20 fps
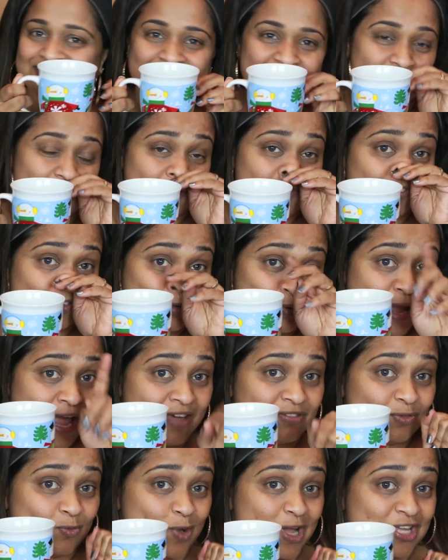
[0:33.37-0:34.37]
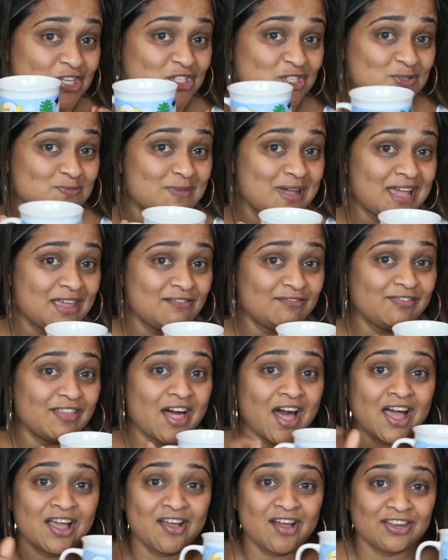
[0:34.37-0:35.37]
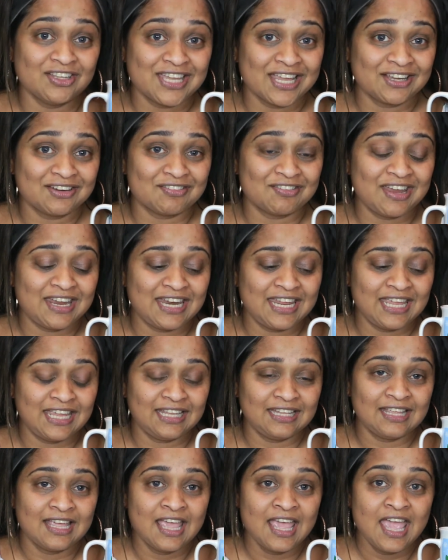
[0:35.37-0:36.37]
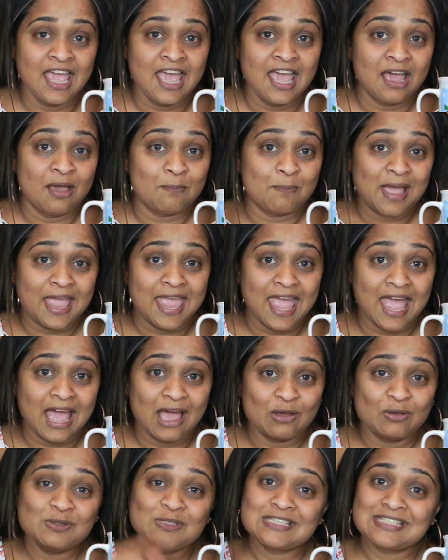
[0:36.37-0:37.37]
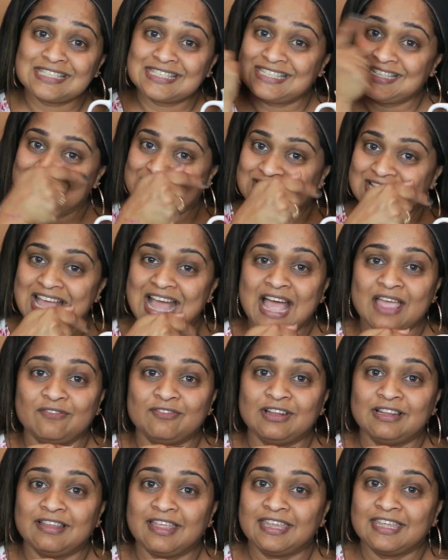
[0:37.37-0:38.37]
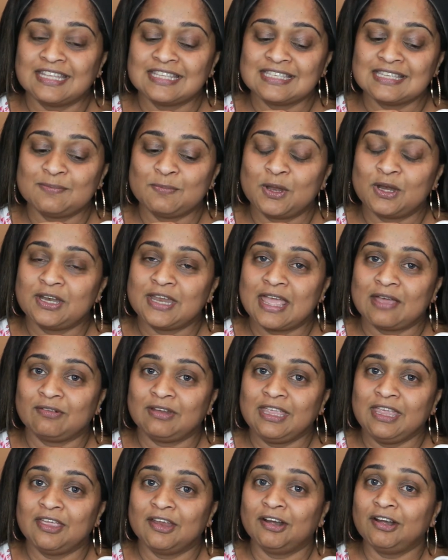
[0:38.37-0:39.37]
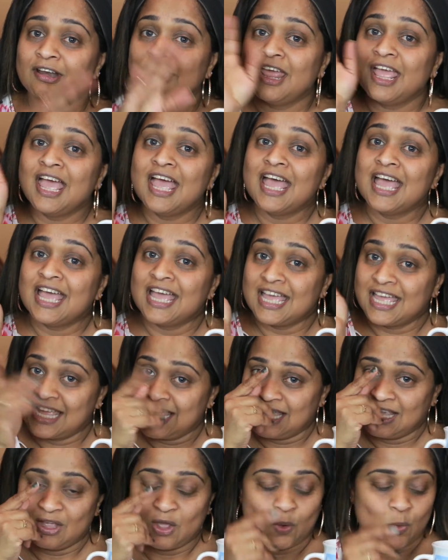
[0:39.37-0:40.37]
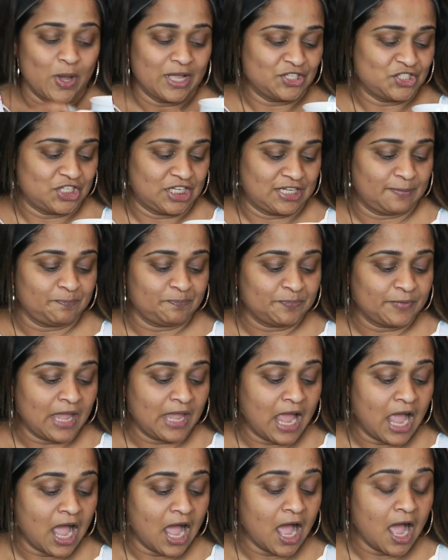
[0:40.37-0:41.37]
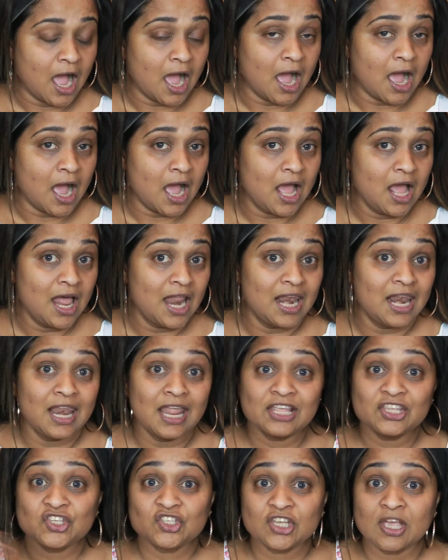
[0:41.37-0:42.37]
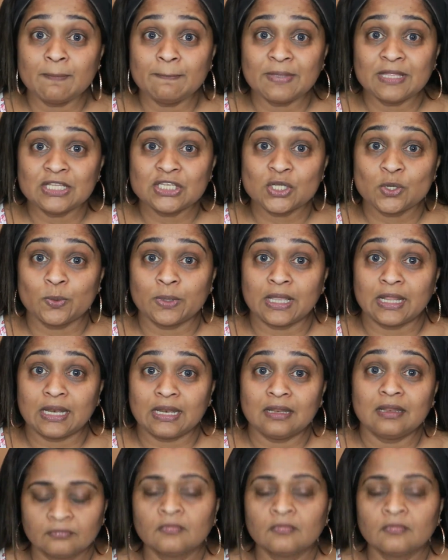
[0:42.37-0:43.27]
If you haven't watched my vlog on decorating my house, I will link it somewhere down here. Go watch it. Let's jump into it.